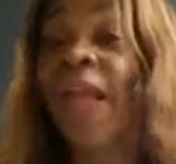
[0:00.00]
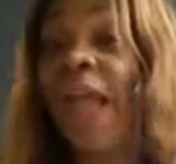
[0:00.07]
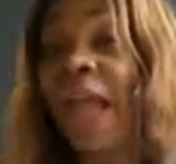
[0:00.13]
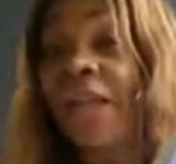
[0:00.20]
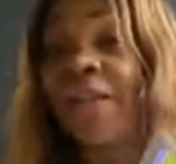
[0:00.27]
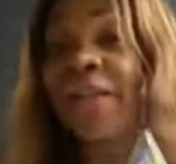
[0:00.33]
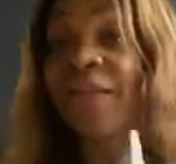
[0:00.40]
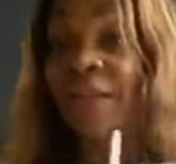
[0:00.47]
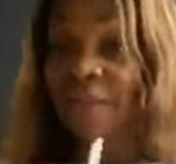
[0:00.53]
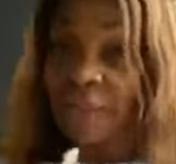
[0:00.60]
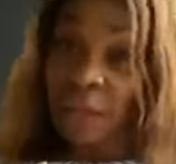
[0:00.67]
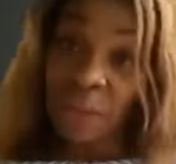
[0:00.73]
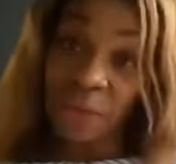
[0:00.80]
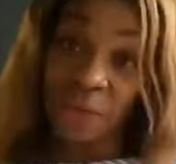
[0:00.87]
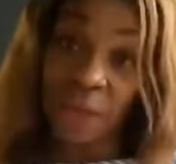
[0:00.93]
And at the
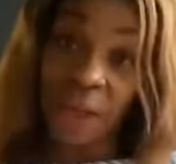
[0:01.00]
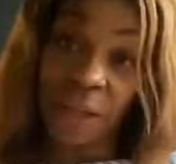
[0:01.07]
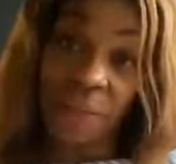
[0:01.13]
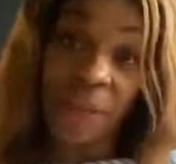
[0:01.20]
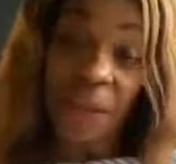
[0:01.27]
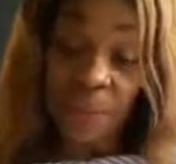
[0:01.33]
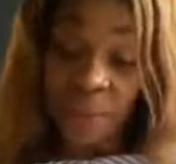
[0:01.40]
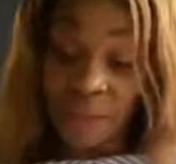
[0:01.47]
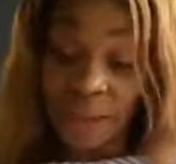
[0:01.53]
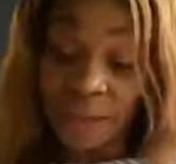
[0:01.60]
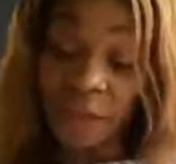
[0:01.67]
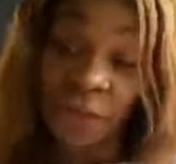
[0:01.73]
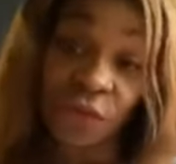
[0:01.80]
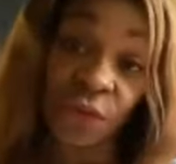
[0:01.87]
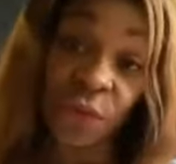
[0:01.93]
same time,
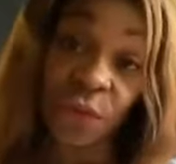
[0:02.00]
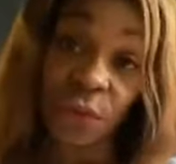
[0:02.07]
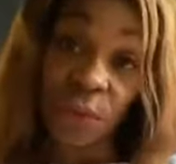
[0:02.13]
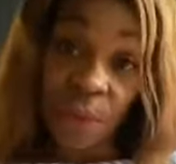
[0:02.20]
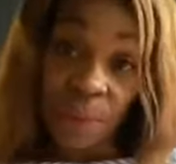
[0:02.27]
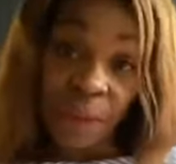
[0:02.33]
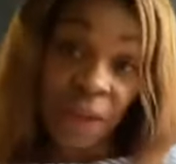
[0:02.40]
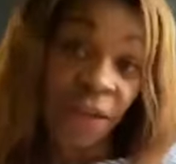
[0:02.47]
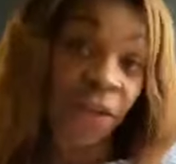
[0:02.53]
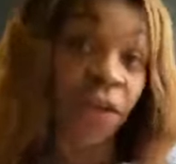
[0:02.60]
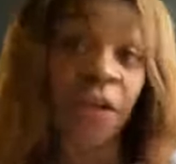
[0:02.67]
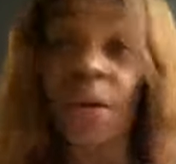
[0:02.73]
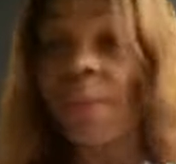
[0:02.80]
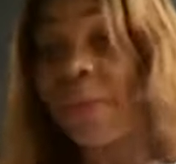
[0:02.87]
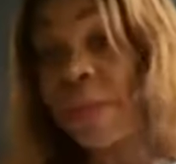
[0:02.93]
making sure that we're managing
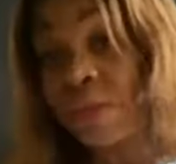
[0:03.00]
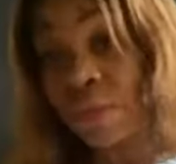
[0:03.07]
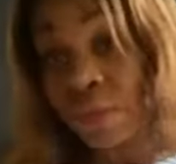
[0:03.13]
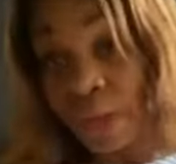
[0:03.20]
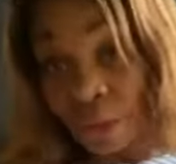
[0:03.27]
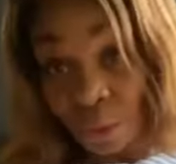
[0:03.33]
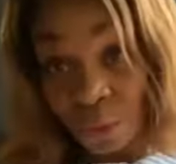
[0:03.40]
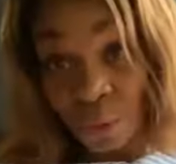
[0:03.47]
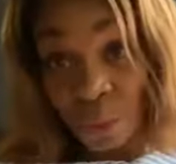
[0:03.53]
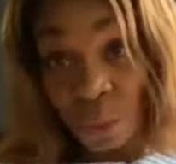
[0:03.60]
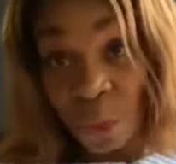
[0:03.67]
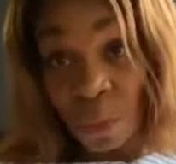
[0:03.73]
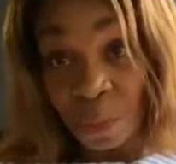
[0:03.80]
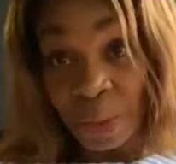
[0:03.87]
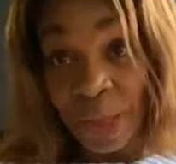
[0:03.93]
our mental health and
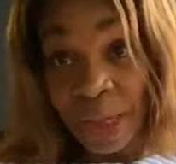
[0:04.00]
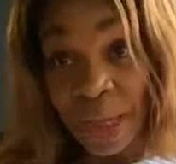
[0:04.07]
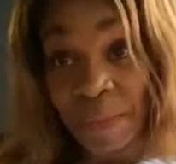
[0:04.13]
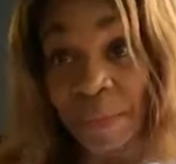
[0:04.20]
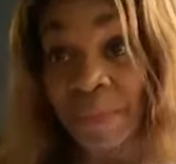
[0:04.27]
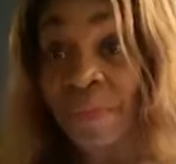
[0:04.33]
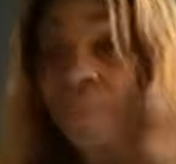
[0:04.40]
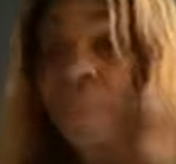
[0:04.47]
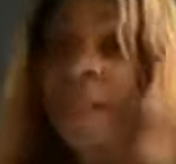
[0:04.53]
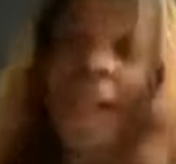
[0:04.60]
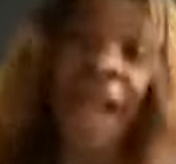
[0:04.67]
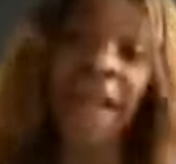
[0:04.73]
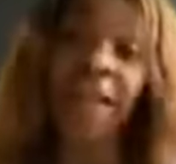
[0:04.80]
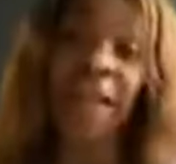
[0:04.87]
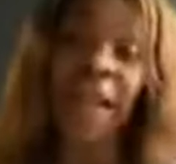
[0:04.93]
well-being
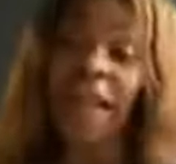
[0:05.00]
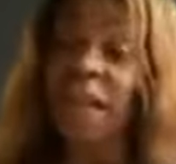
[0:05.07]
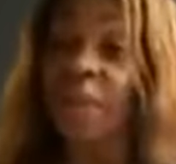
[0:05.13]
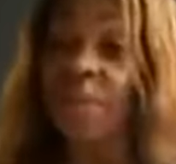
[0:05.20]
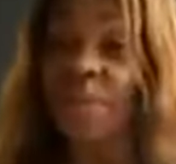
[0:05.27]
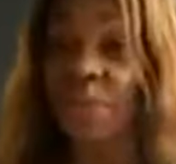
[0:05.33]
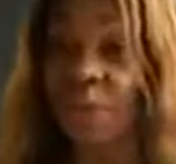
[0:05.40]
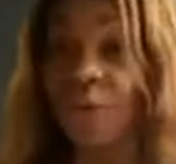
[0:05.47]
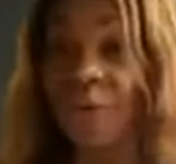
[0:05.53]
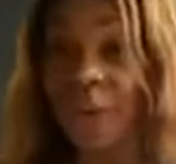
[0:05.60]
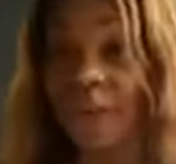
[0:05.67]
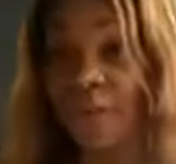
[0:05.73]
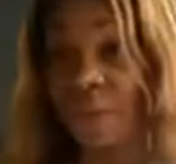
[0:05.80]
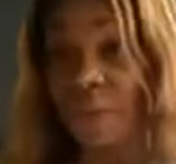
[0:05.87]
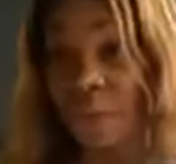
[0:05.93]
and any
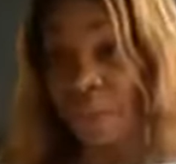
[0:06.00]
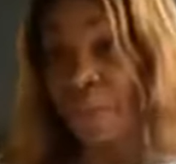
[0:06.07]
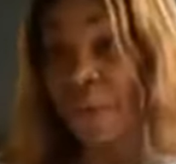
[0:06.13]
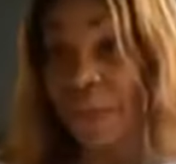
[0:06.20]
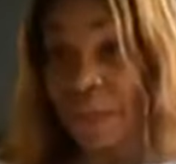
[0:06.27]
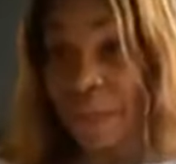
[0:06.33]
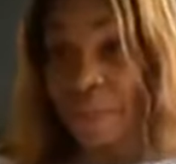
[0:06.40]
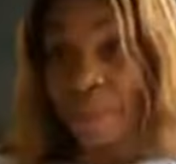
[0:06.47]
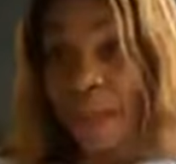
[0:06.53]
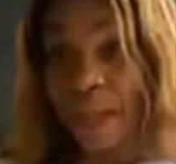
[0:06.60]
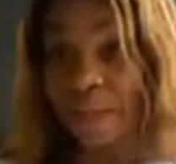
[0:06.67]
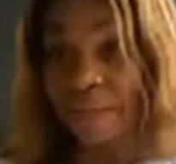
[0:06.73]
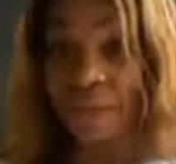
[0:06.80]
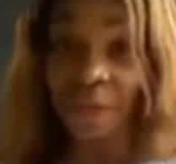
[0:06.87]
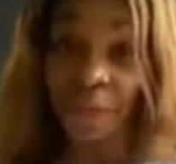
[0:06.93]
projects that we're putting in
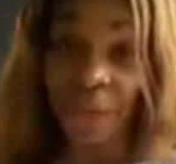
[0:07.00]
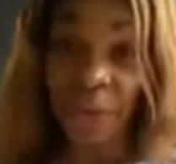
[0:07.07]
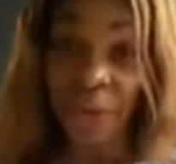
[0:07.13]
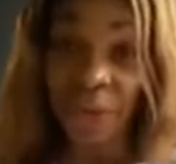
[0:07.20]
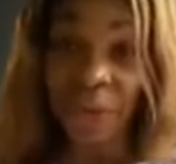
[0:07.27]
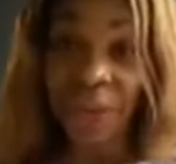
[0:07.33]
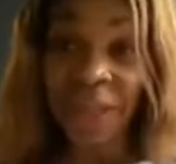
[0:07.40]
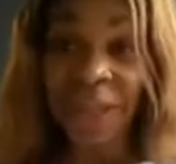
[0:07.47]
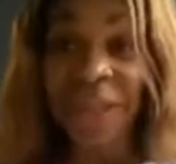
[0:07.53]
place as well.